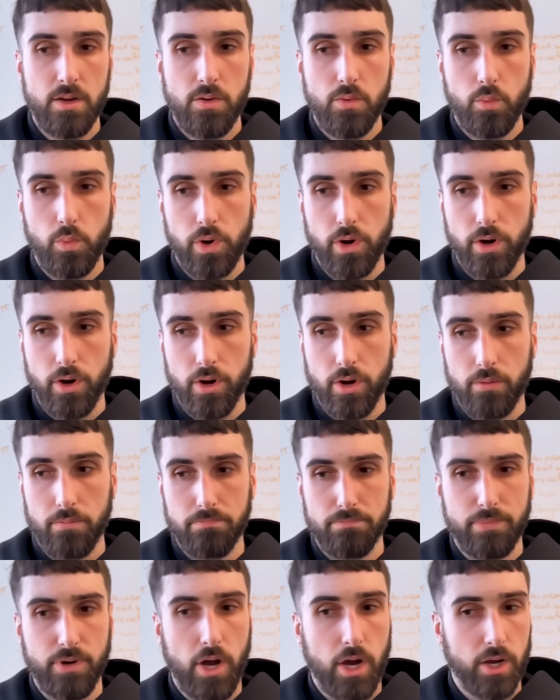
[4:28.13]
We're
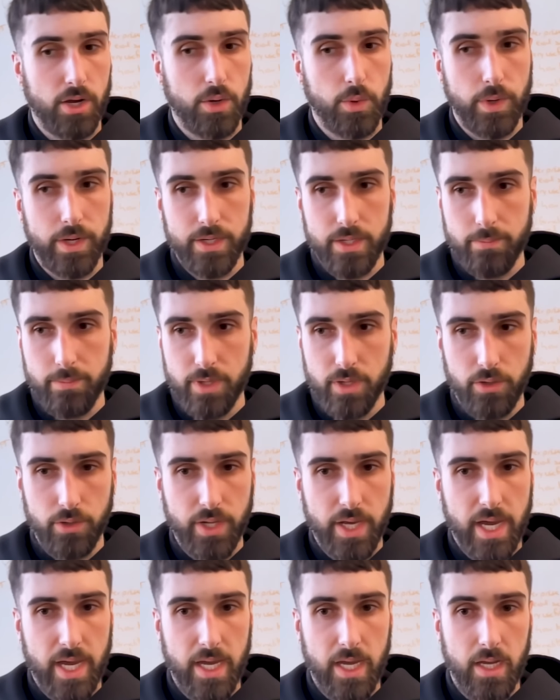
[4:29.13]
not going to
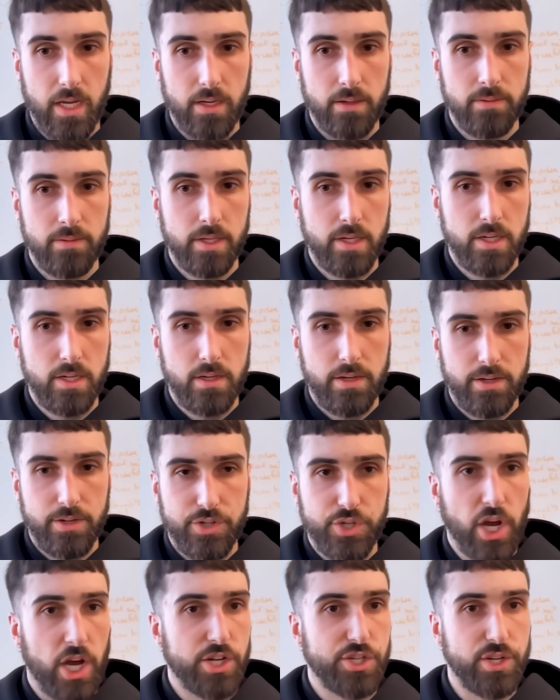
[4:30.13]
build a
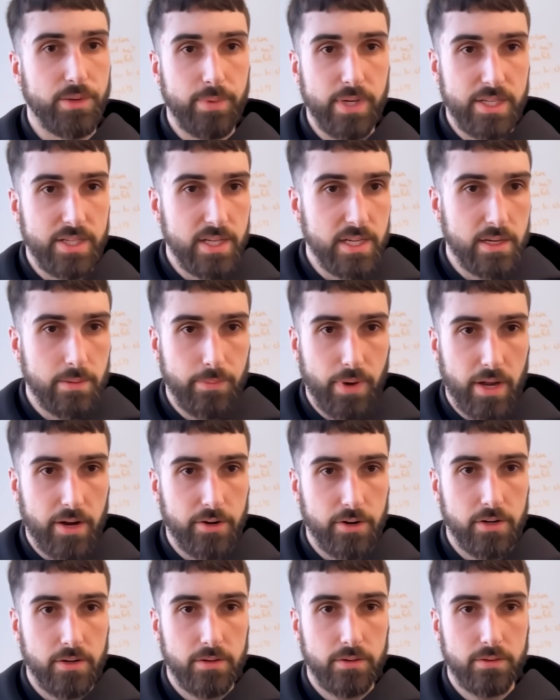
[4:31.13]
ChatGPT
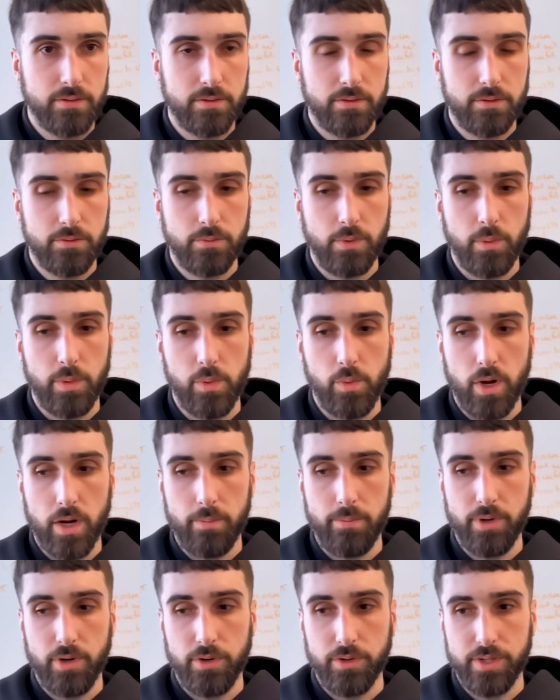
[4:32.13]
competitor. What we want
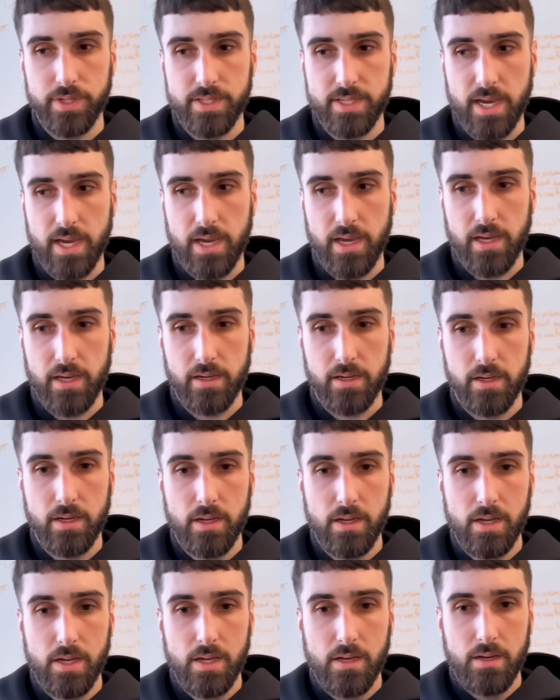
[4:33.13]
to build is a
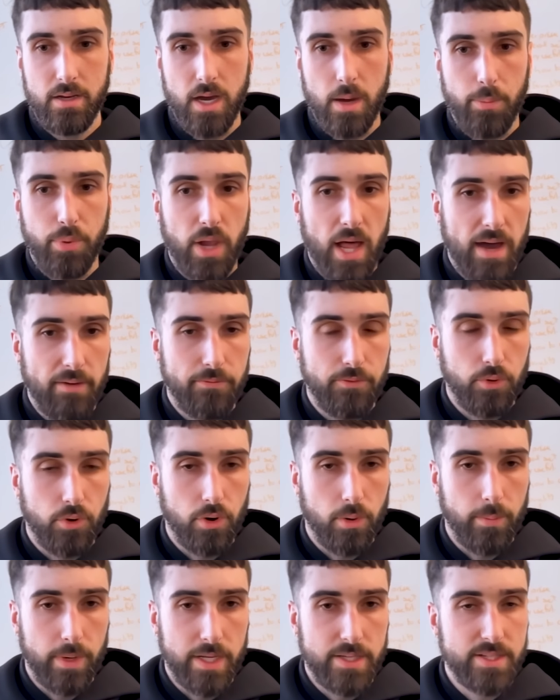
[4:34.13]

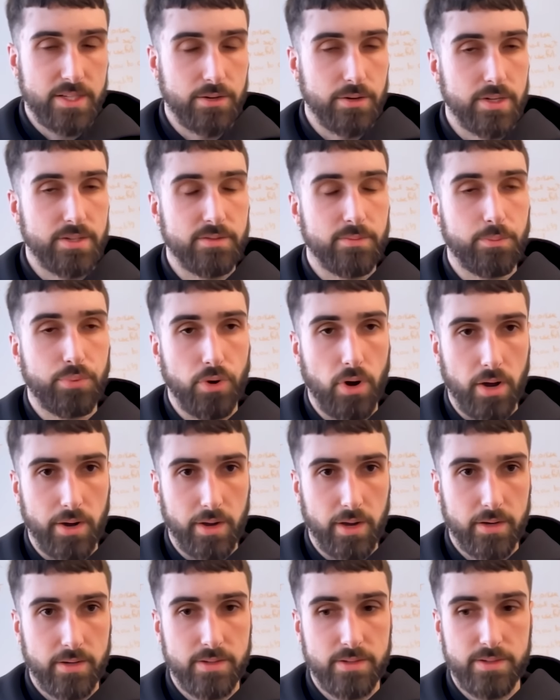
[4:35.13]
platform and a series of
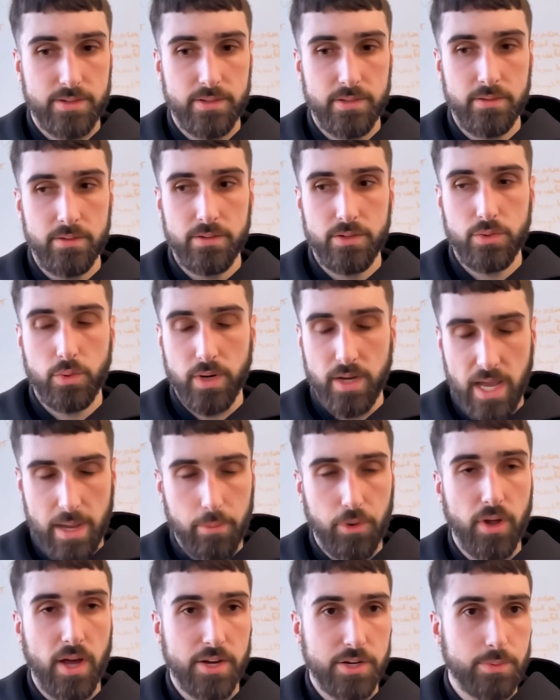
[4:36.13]
products to
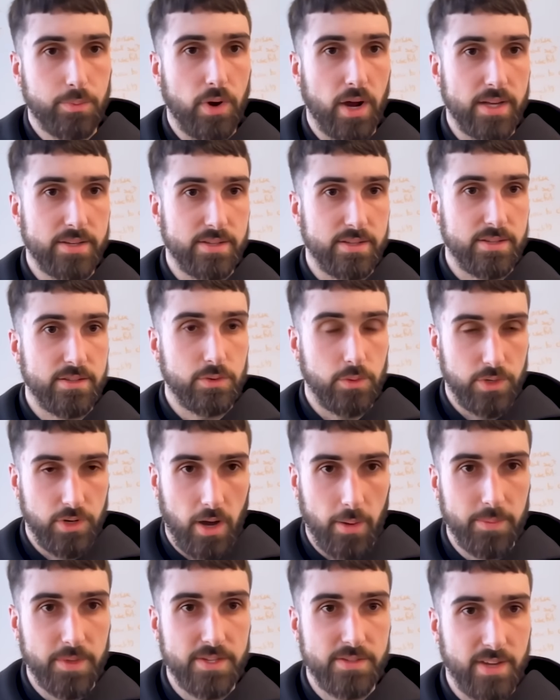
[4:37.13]
enable enterprises to
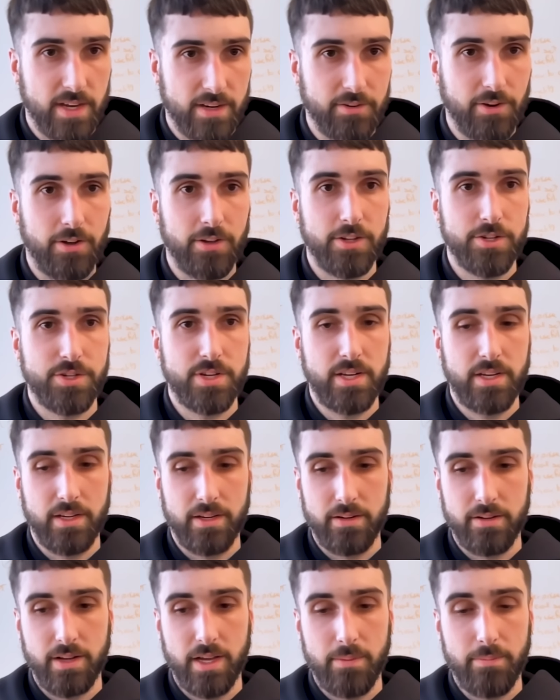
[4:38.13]
adopt this technology
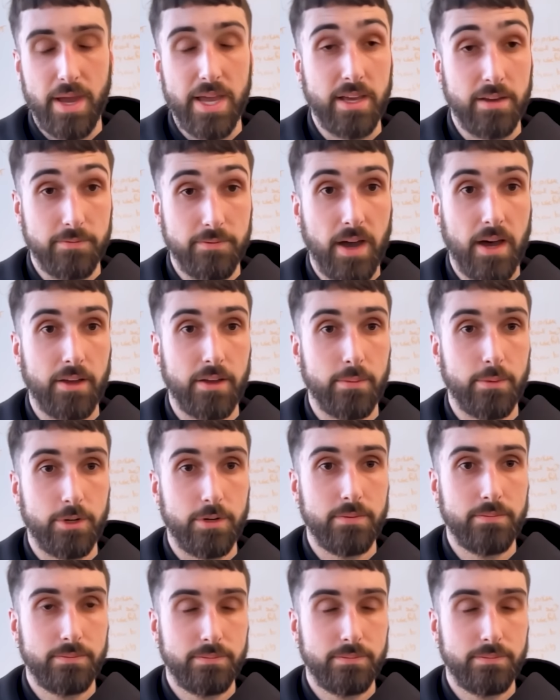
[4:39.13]
and make it valuable.